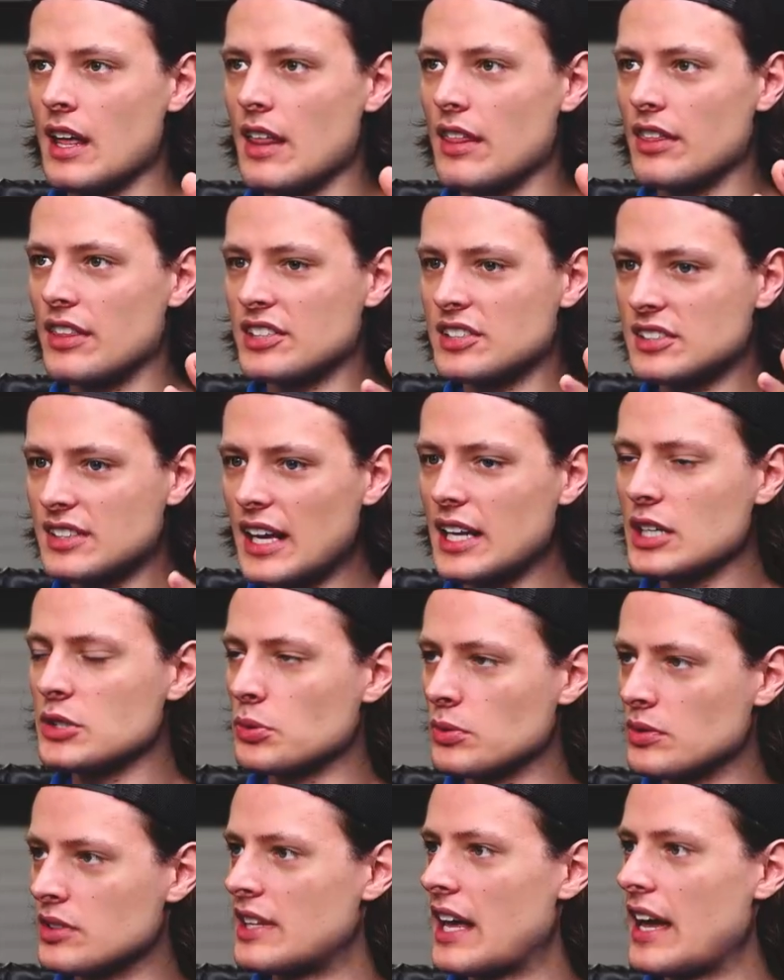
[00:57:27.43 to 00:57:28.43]
the status
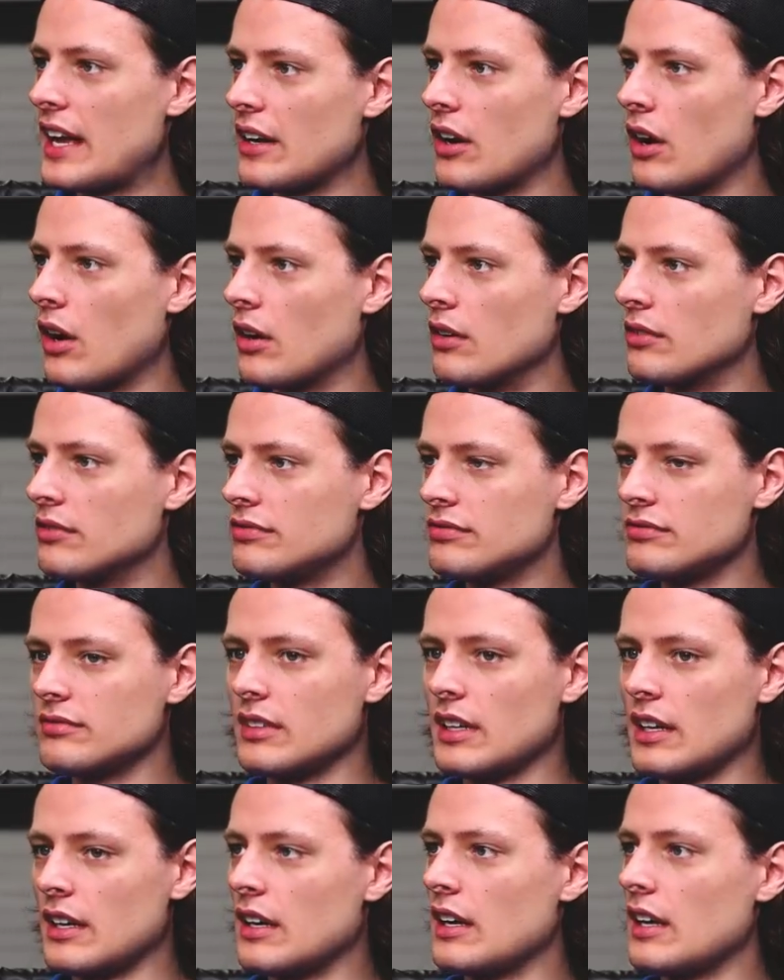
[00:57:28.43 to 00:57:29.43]
was that of,
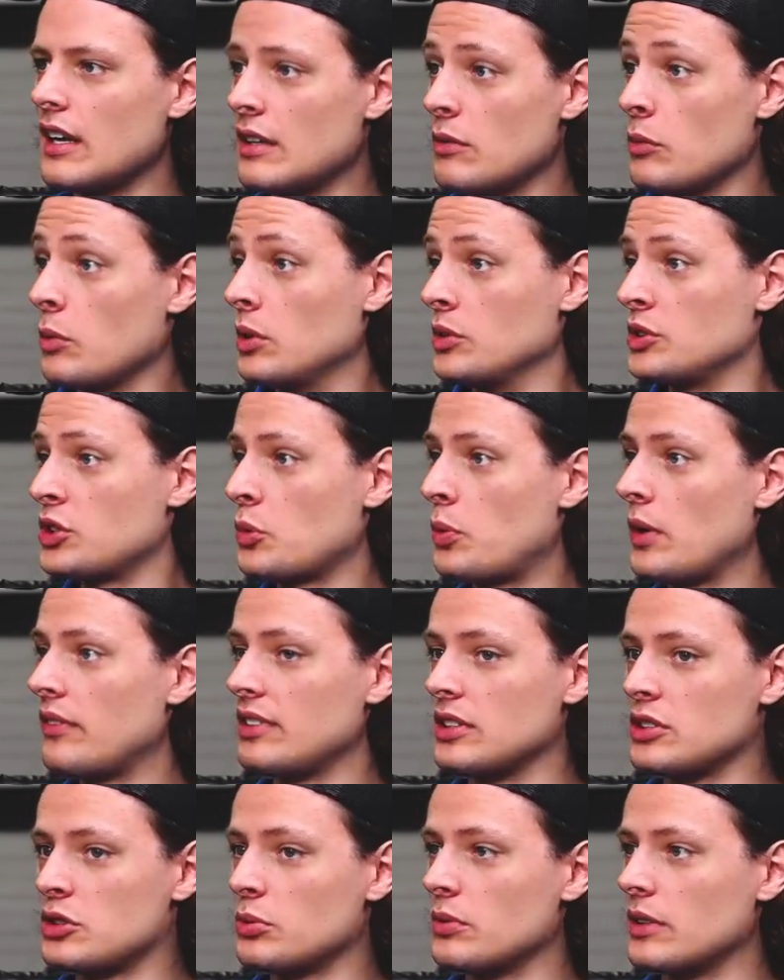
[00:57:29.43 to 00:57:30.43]
was
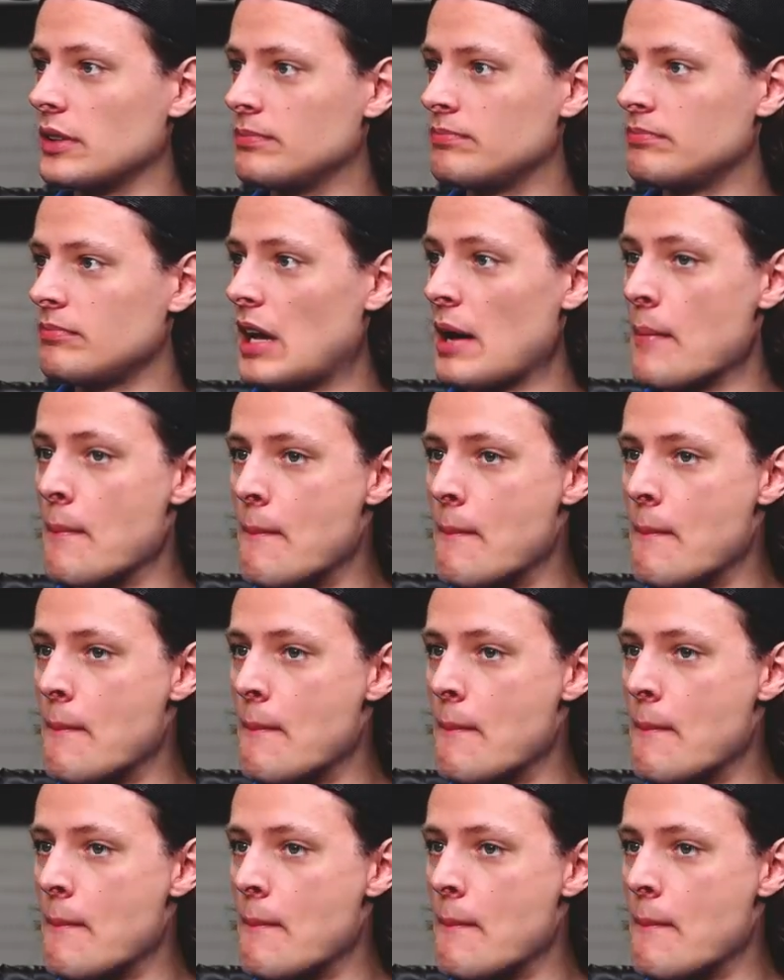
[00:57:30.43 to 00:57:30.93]
equivalent to a